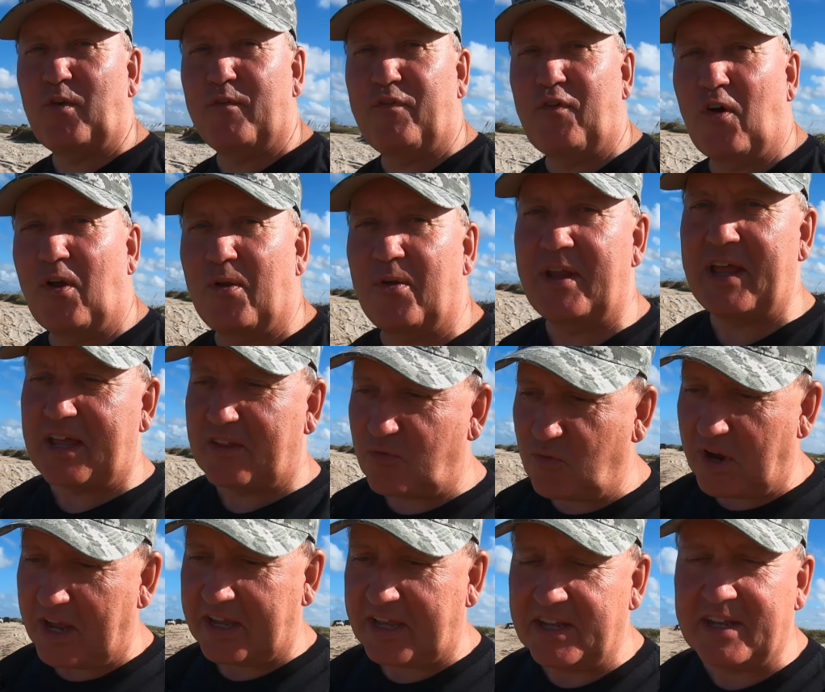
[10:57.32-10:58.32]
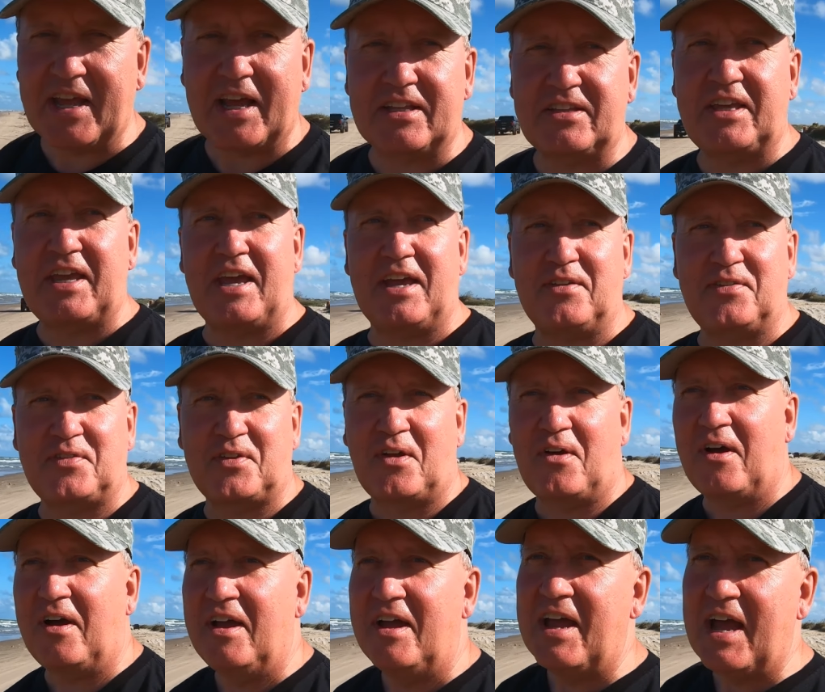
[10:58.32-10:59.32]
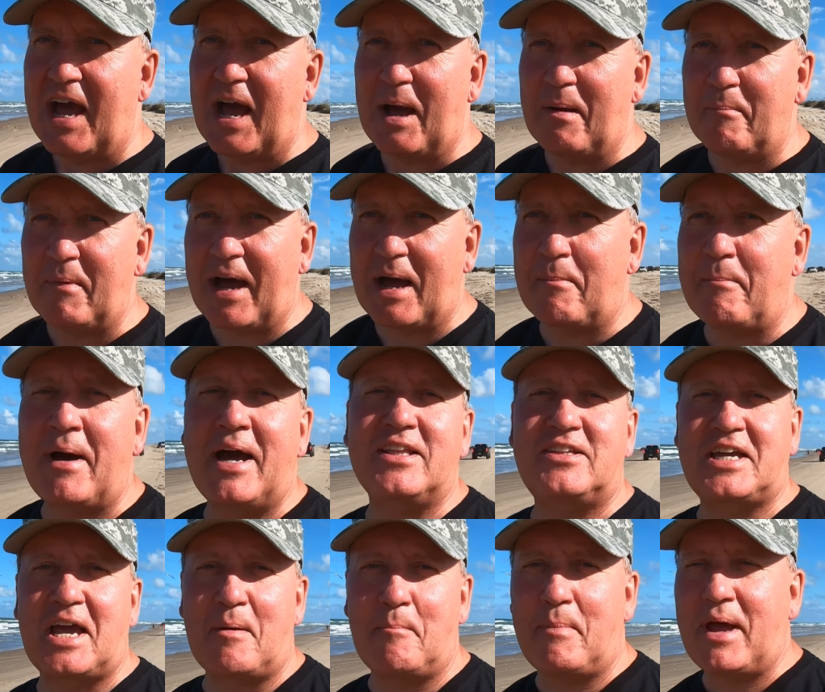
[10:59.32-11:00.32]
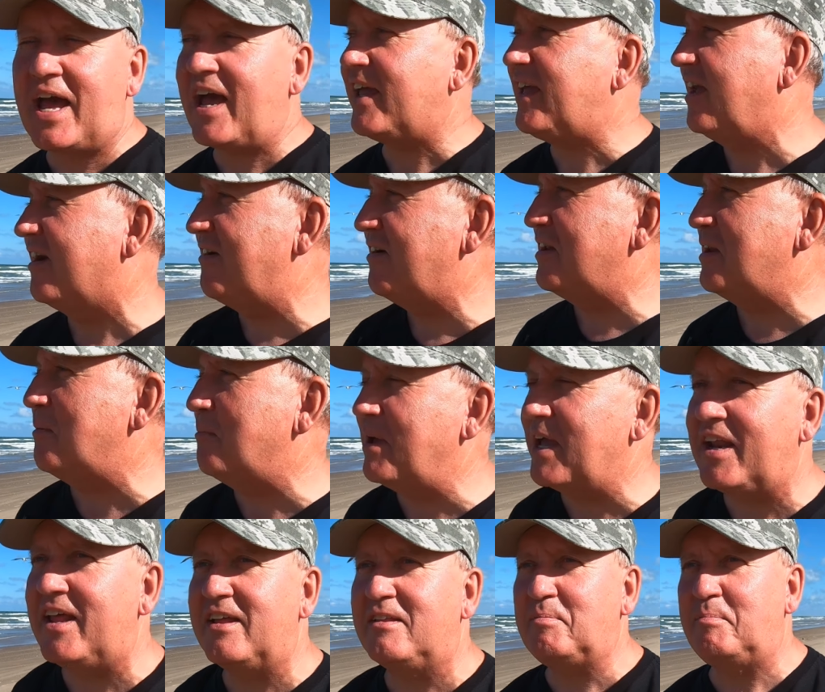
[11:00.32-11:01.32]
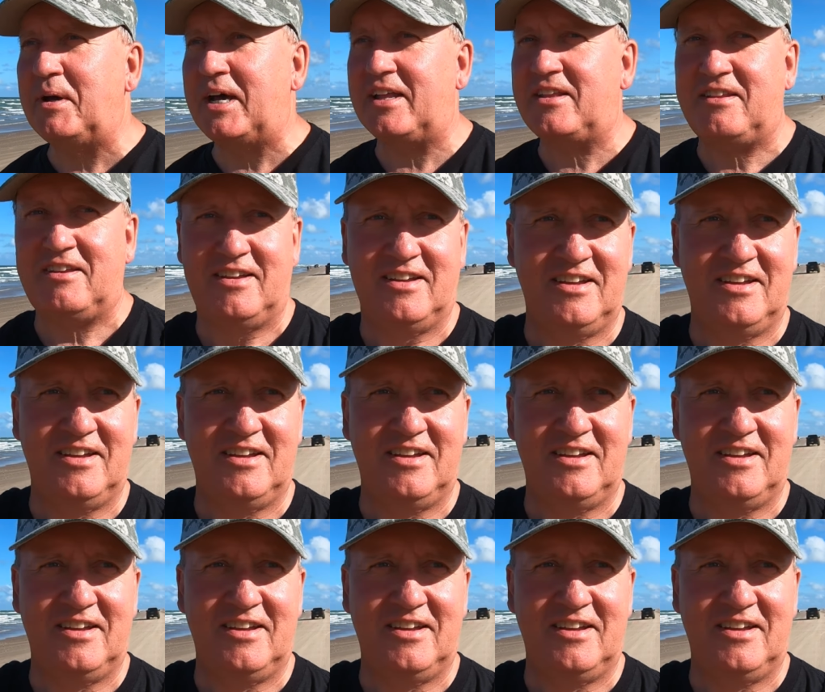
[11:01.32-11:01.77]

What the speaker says: to follow that truck in that case, so I might come back here in a minute, but